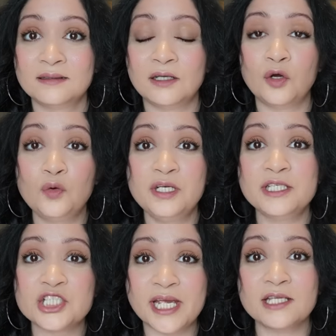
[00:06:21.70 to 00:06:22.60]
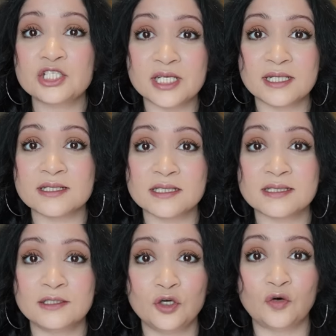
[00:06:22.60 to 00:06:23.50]
The only change
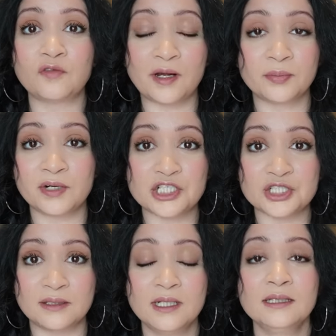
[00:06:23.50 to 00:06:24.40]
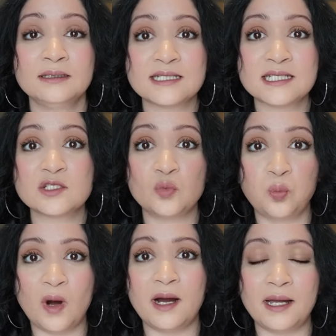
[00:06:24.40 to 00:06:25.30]
is your vibration. This is
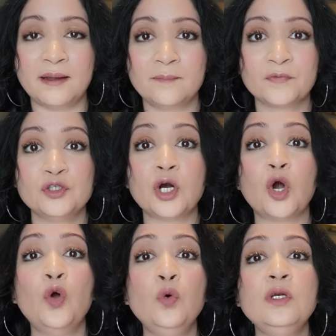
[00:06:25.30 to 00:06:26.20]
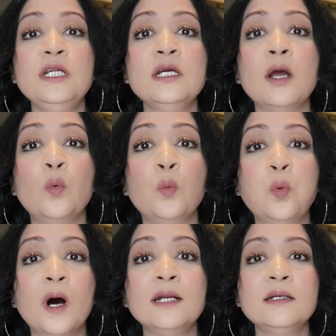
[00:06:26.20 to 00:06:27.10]
why you are only
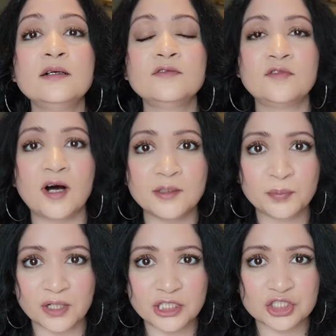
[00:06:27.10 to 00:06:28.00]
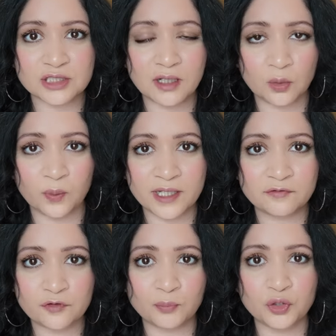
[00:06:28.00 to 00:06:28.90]
one vibration away
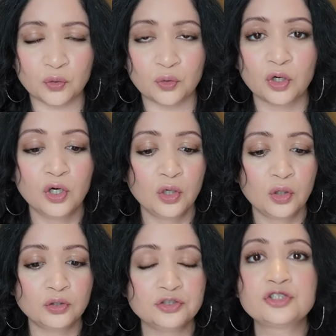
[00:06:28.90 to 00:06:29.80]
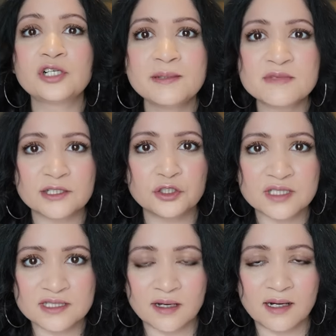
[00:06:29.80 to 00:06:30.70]
from your dreams and your
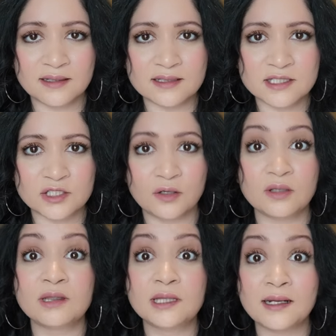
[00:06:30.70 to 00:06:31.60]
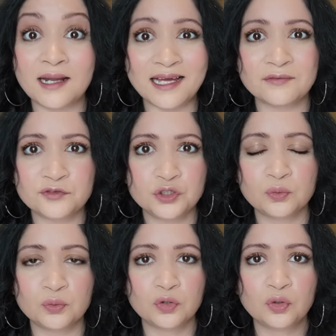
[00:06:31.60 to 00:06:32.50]
desires, the life
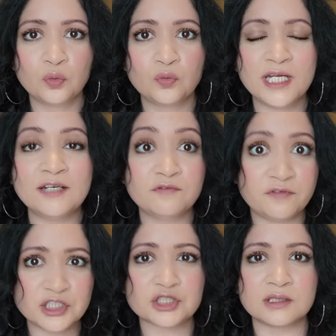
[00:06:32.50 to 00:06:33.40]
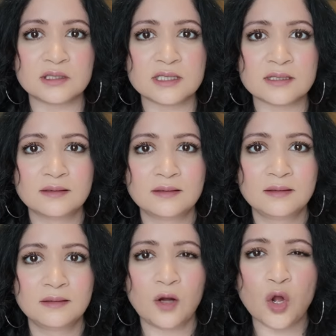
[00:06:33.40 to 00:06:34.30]
you envisioned,
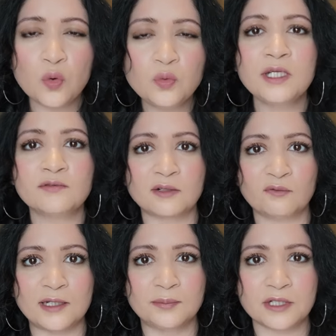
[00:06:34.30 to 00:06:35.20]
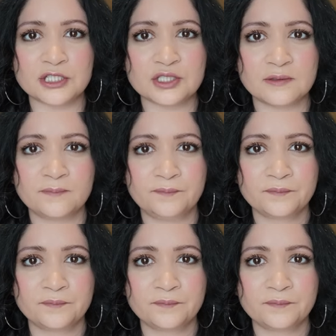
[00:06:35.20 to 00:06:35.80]
only one vibration.